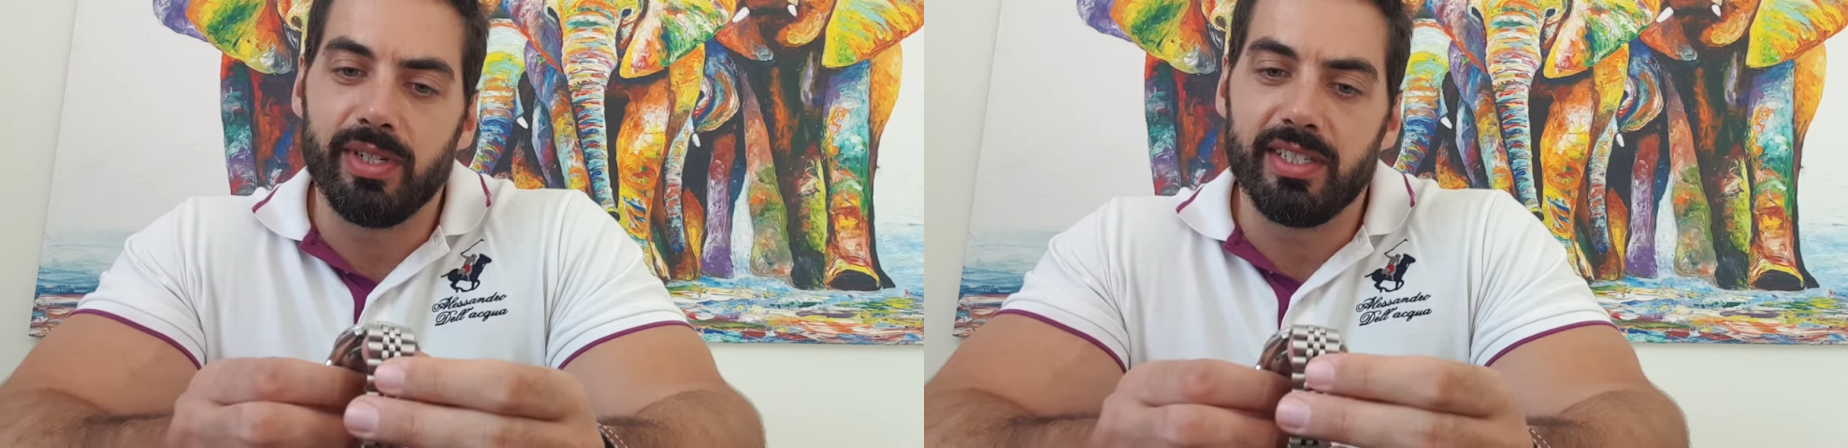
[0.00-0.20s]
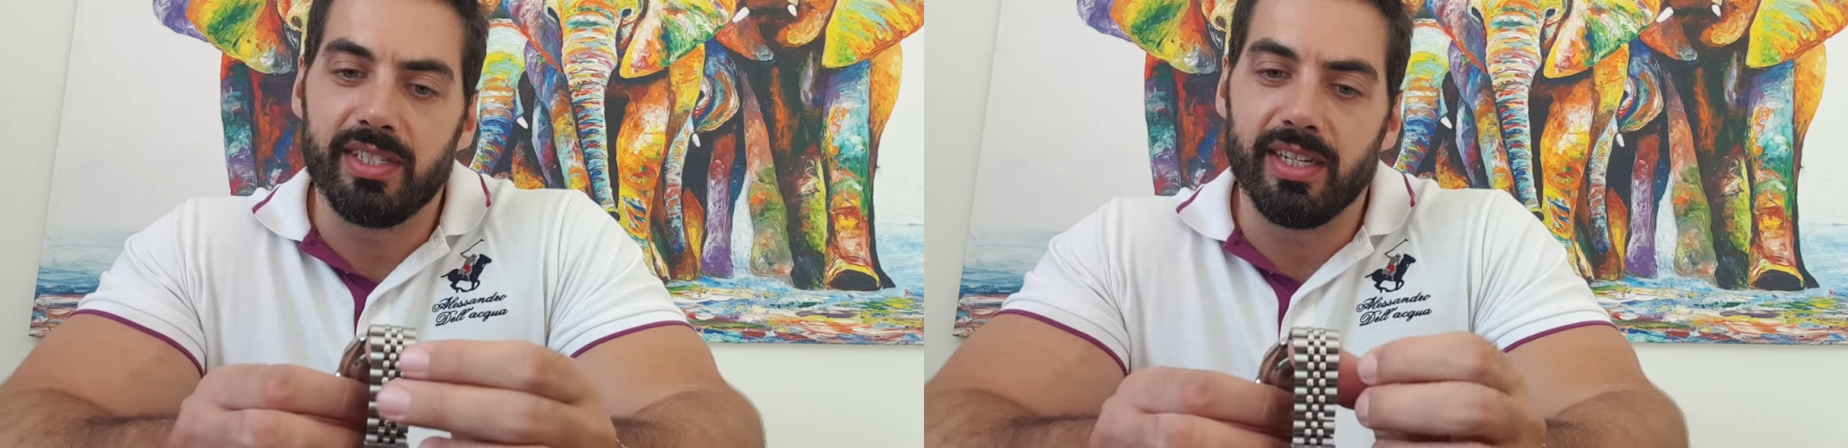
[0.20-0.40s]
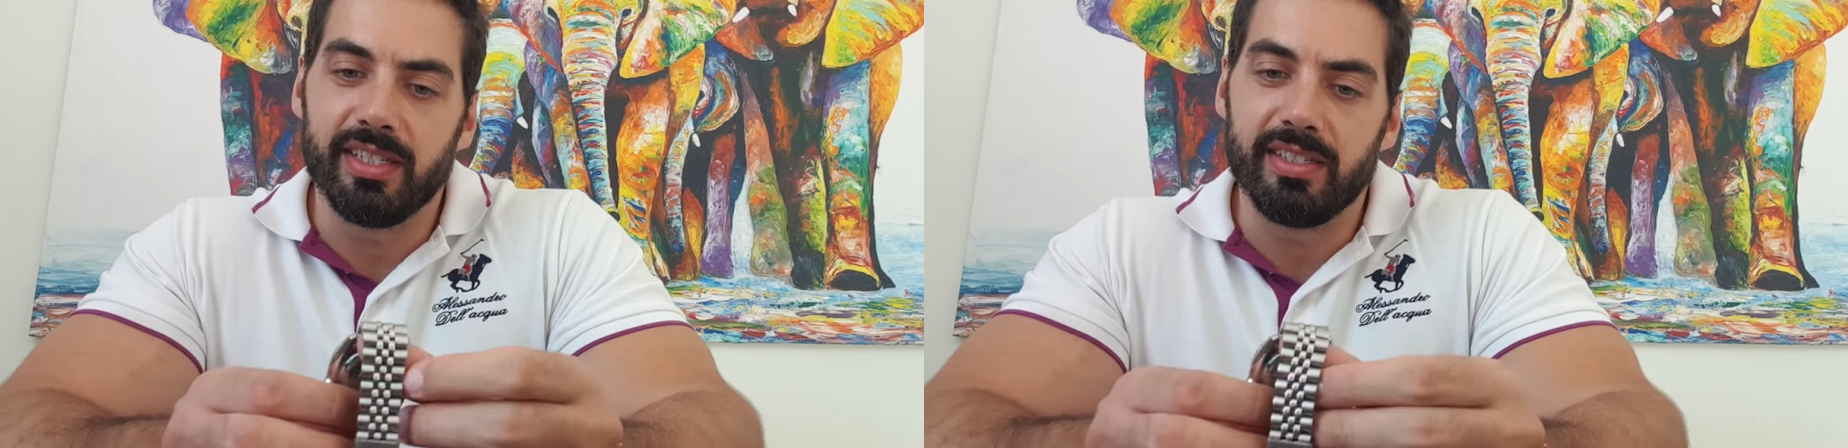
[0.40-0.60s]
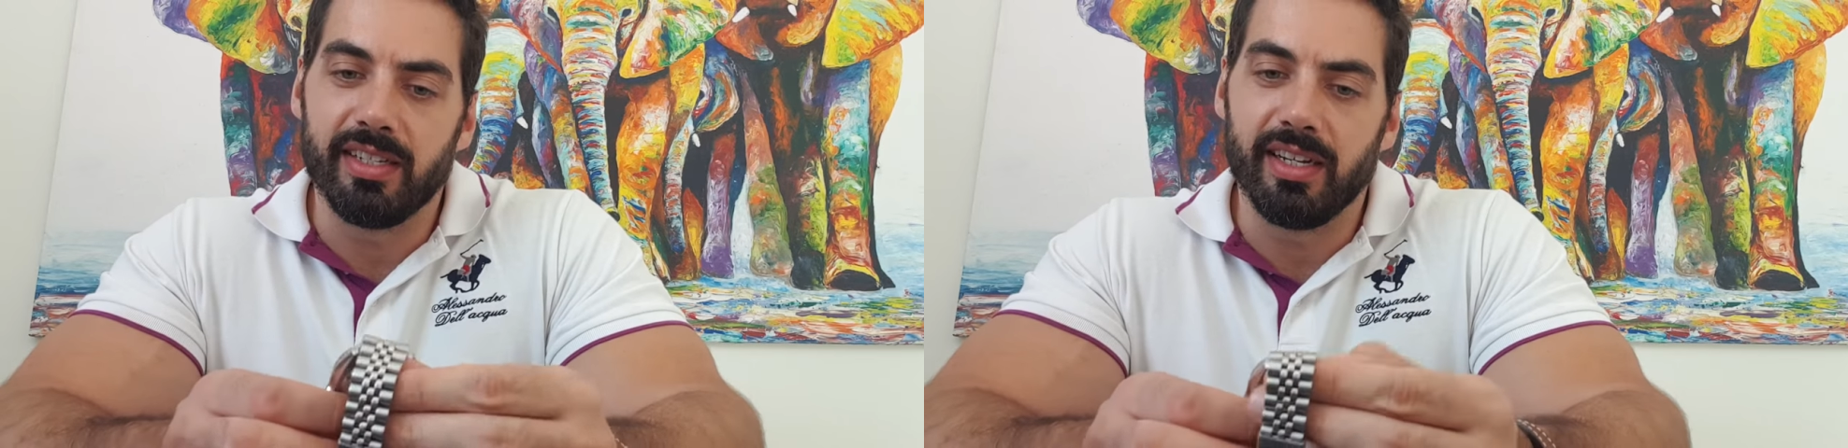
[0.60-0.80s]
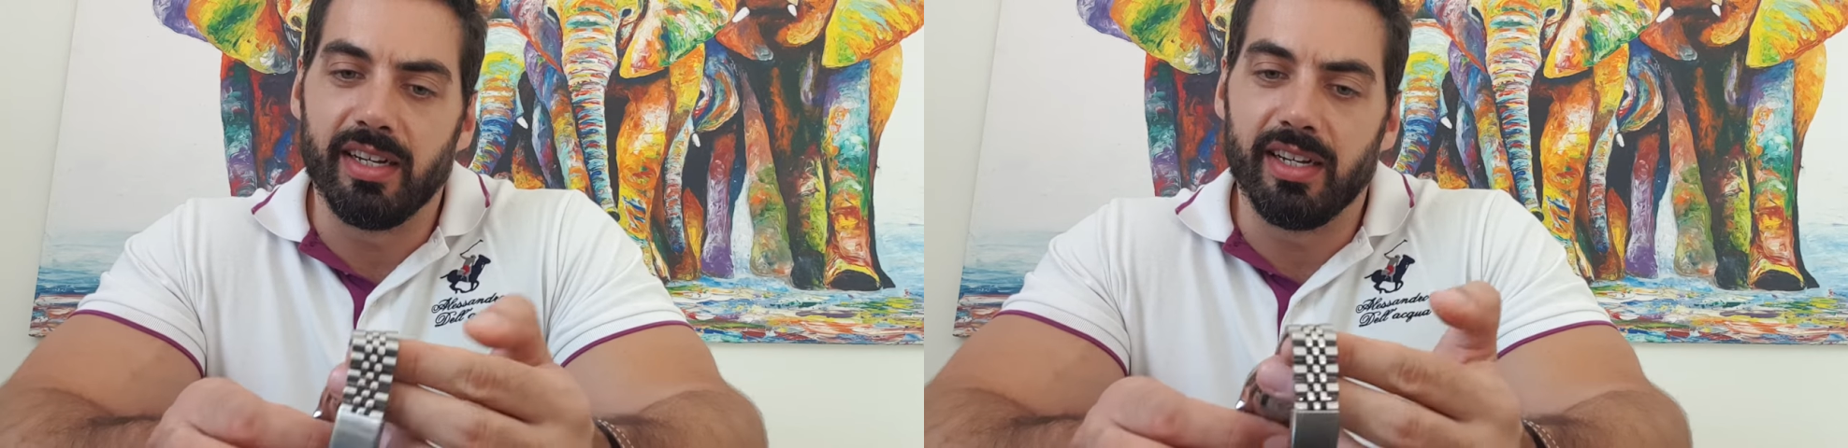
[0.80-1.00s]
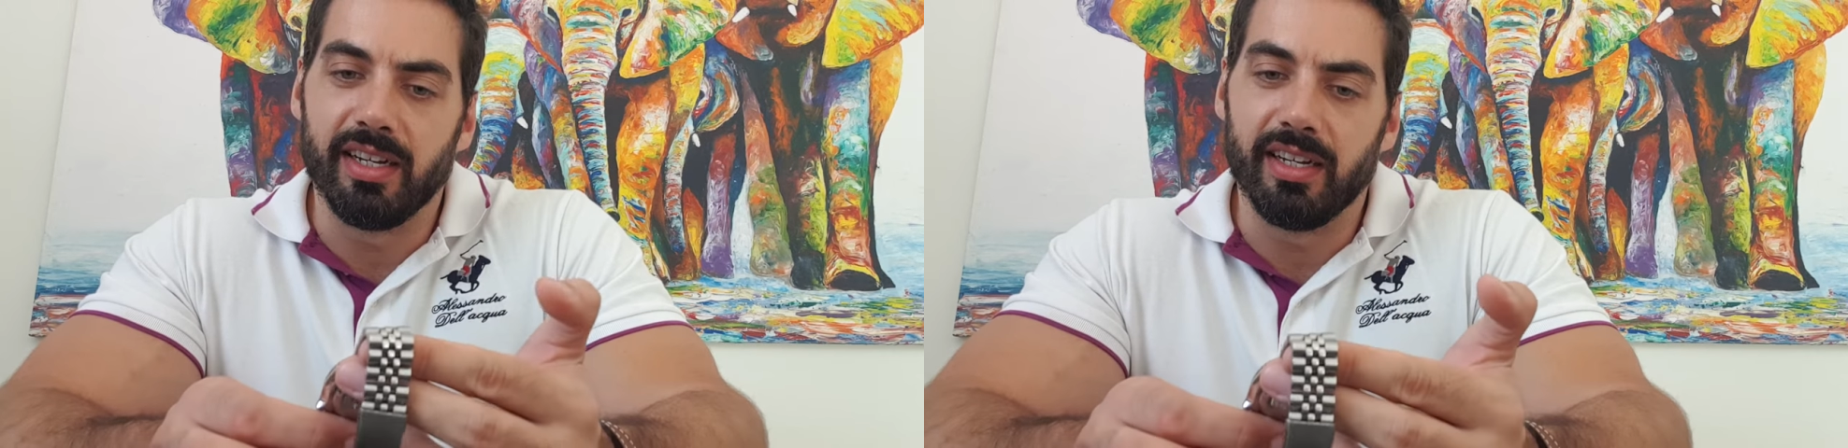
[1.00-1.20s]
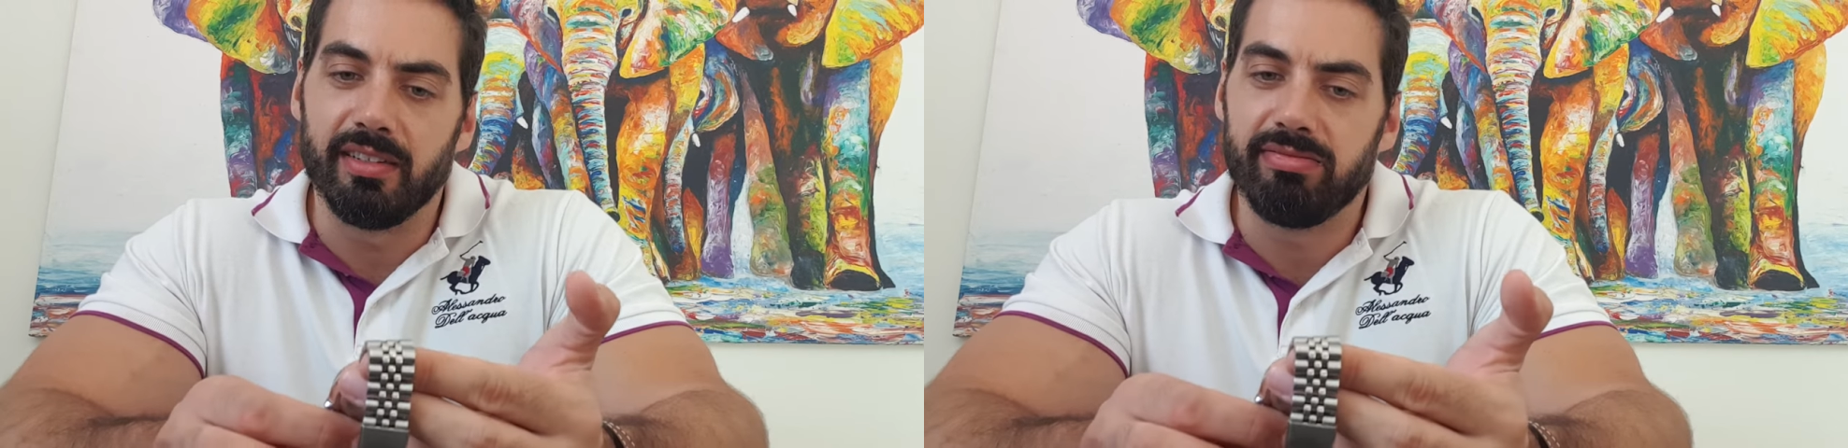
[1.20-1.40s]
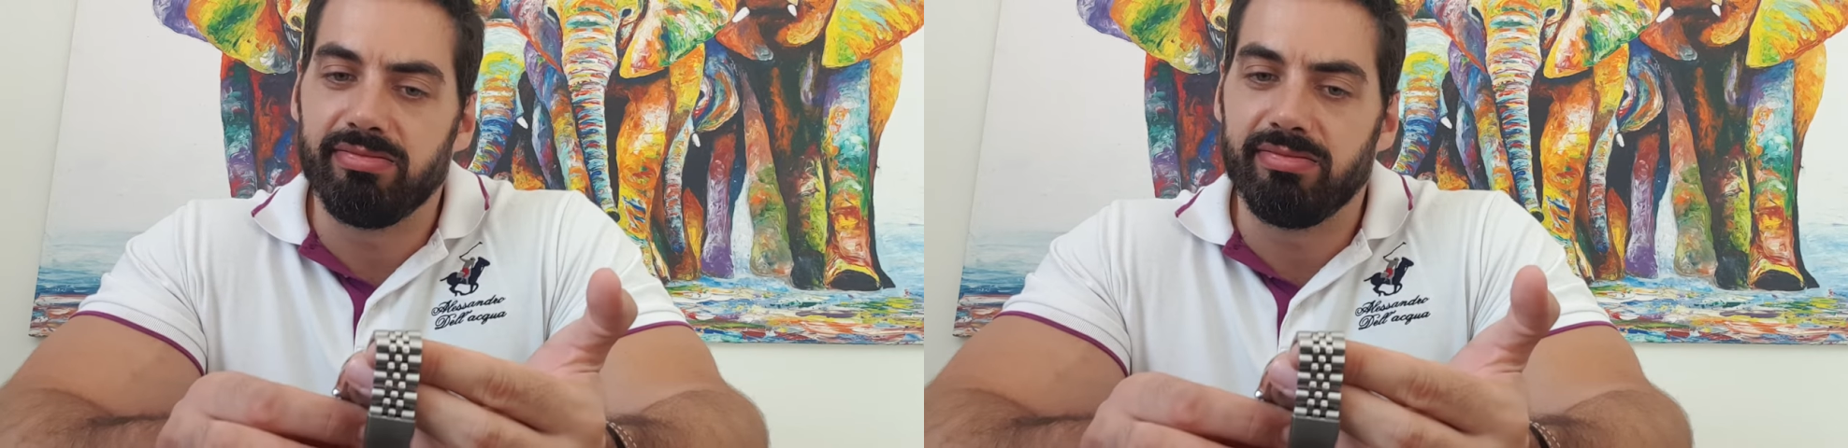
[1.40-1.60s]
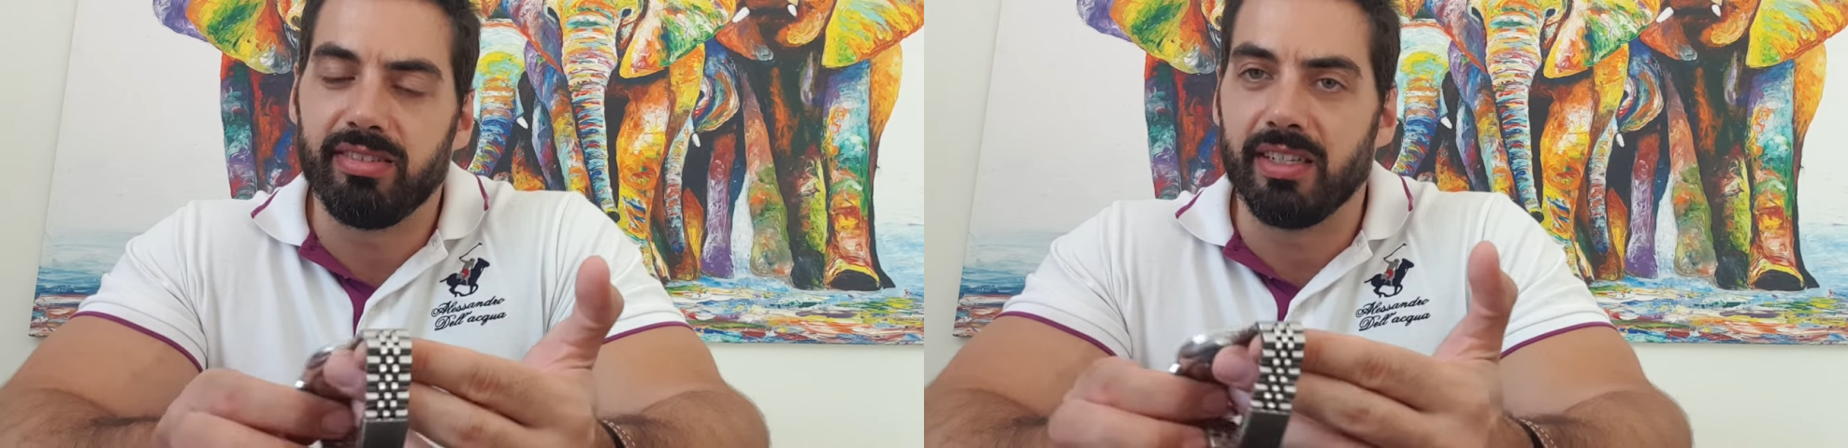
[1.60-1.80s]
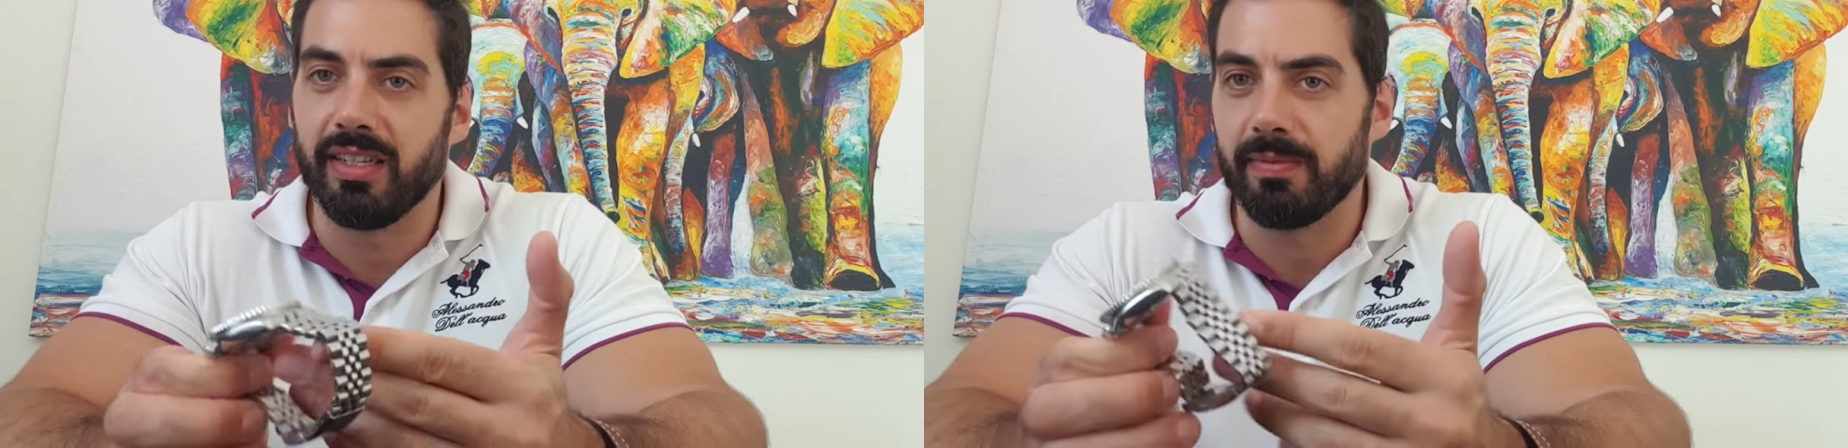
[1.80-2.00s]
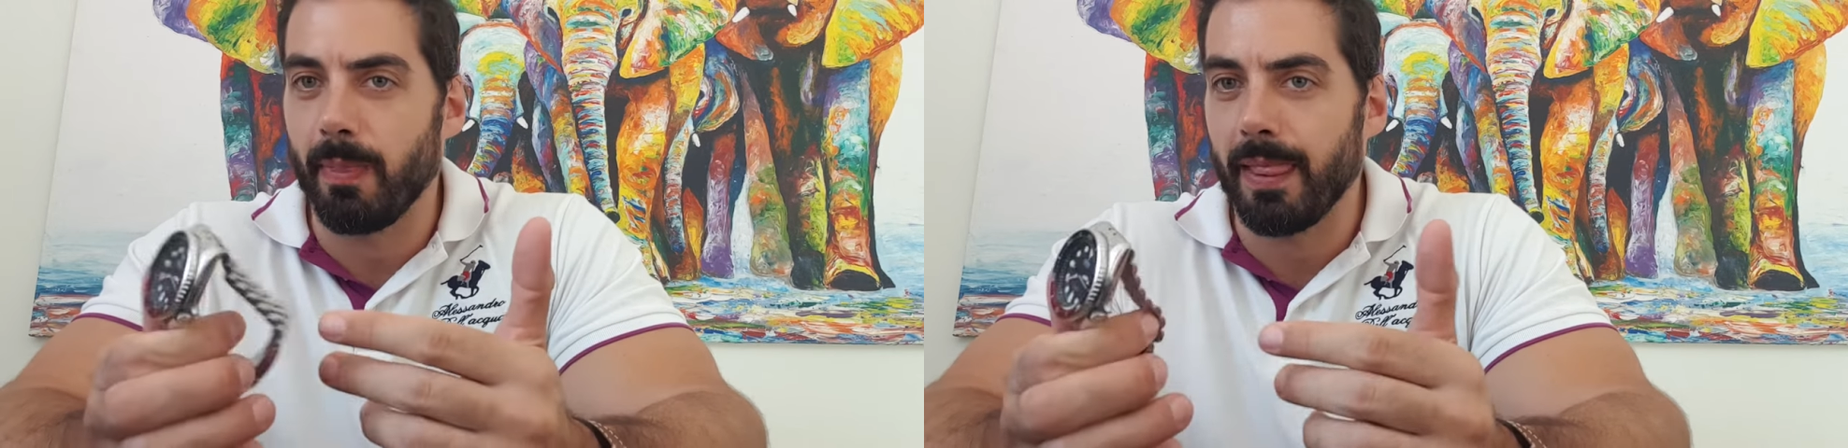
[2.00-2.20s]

is it it's a uh,